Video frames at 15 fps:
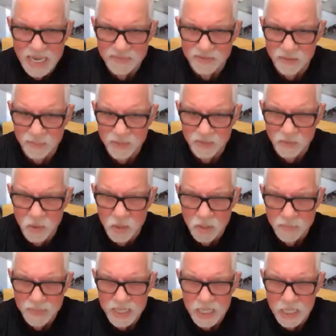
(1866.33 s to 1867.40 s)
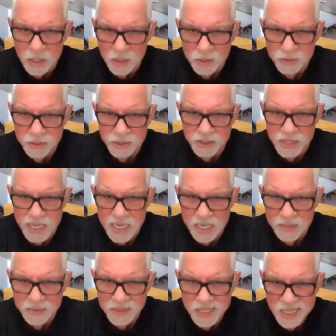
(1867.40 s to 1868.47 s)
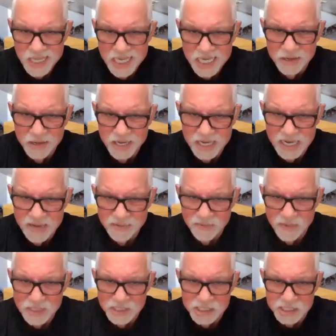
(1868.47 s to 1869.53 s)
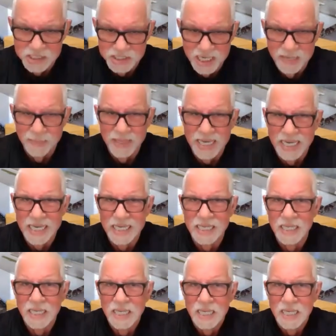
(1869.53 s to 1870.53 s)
from the war being underground, he really never was the same again.